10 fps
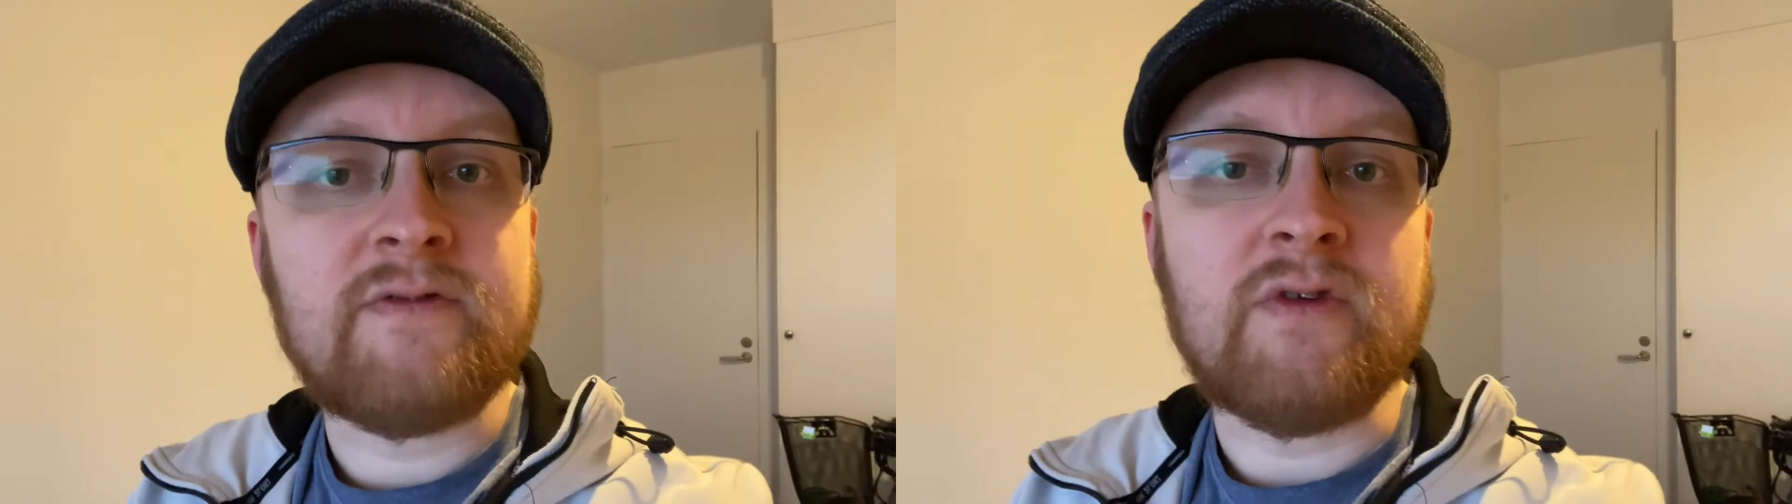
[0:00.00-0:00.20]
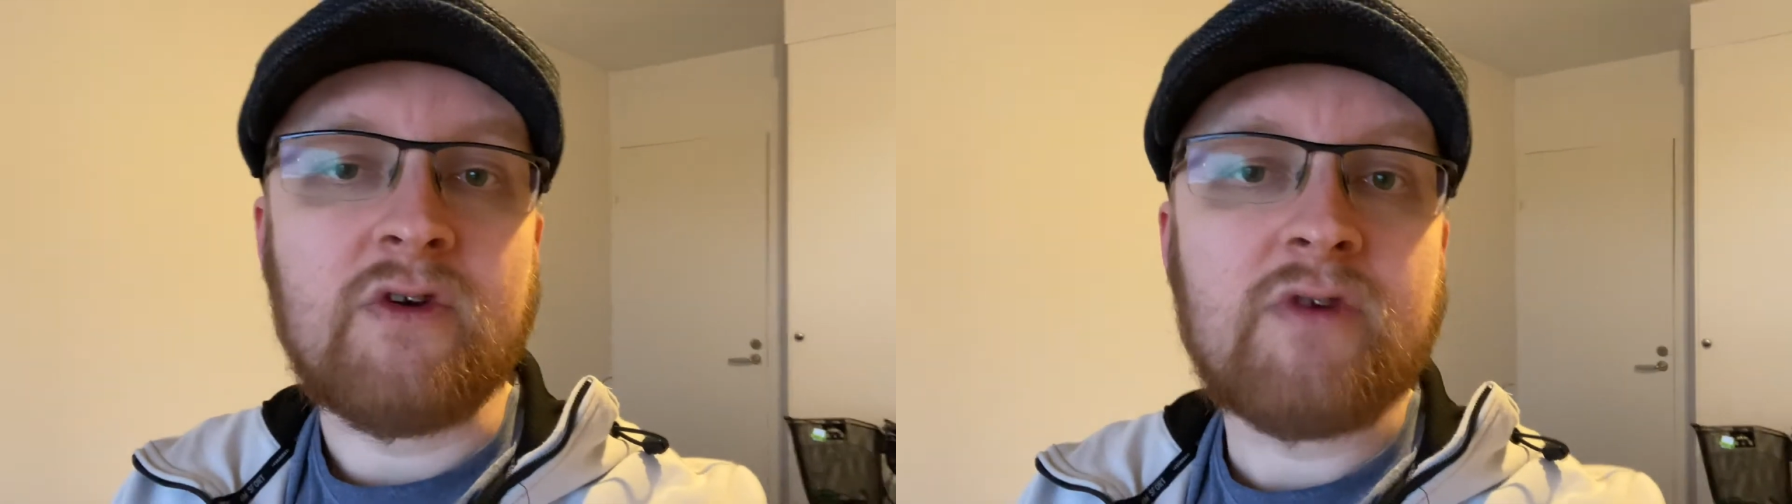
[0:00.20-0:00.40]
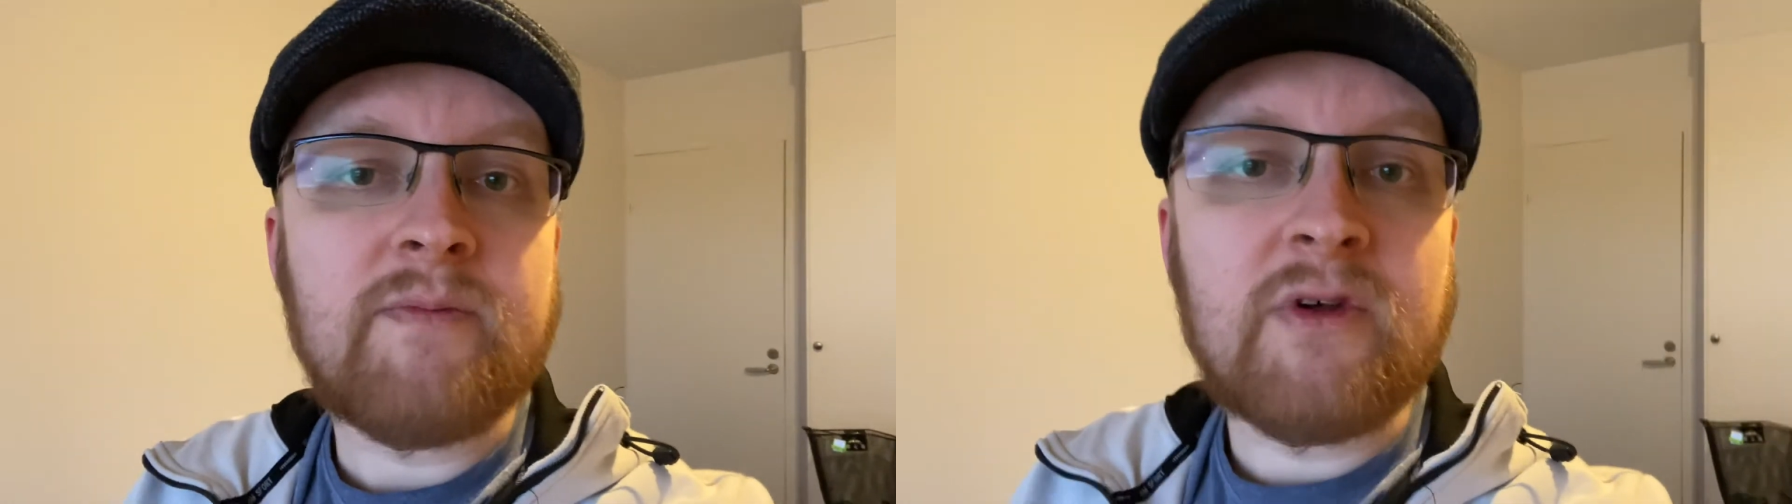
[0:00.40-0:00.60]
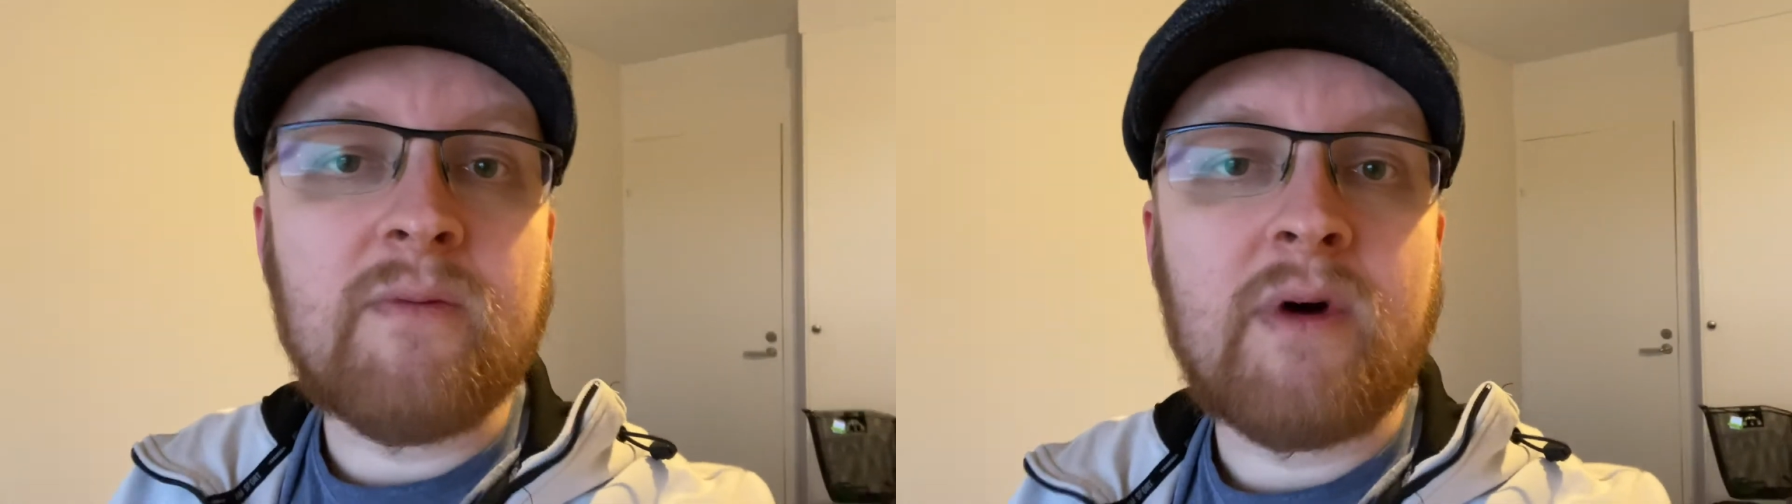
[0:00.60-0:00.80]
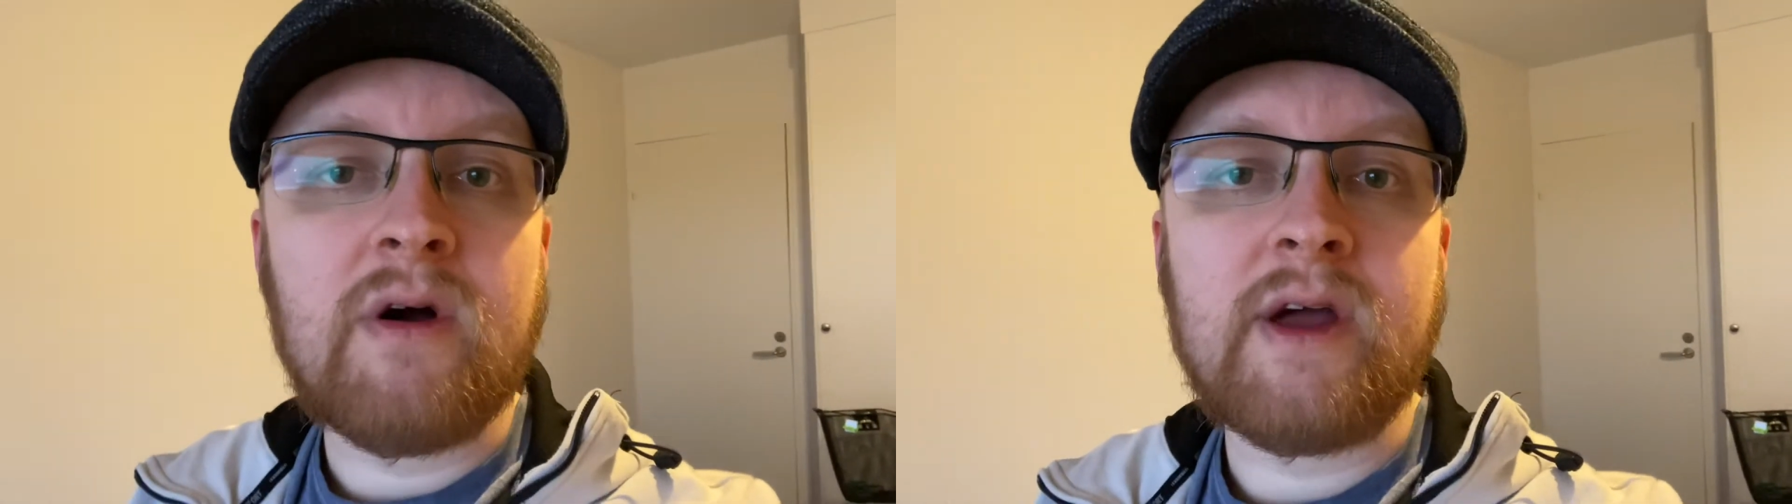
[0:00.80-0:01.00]
for the crypto
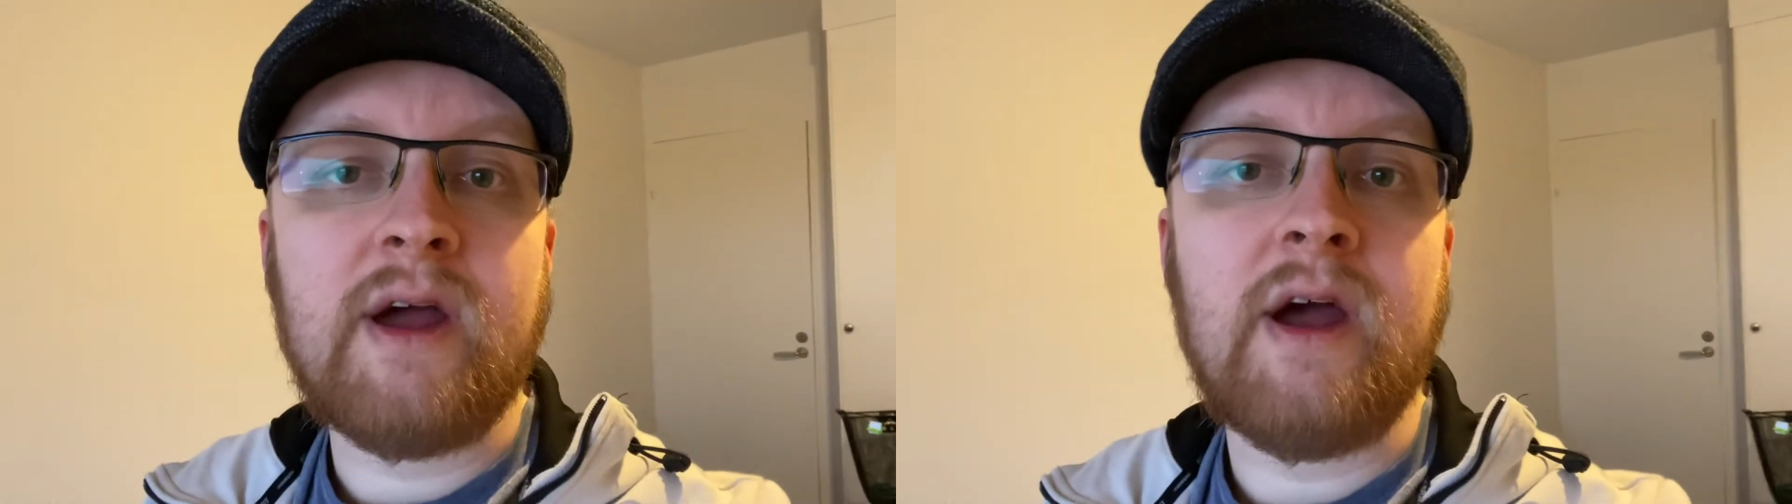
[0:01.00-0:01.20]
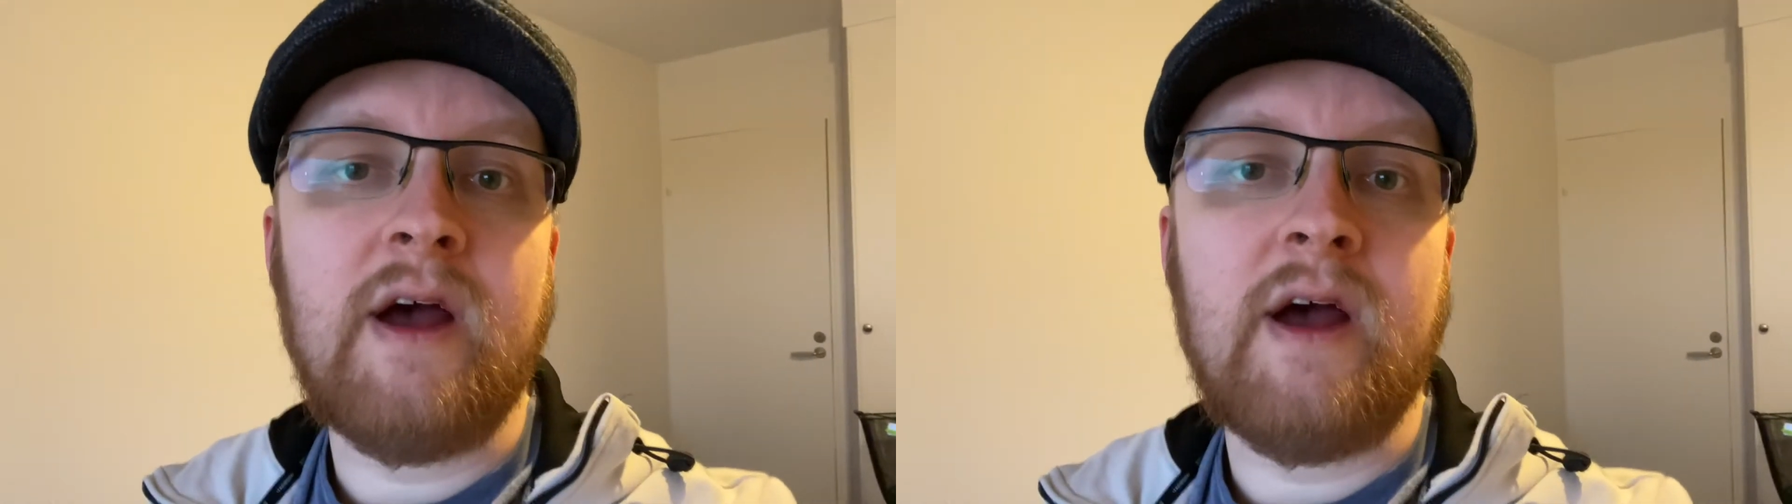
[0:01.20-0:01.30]
market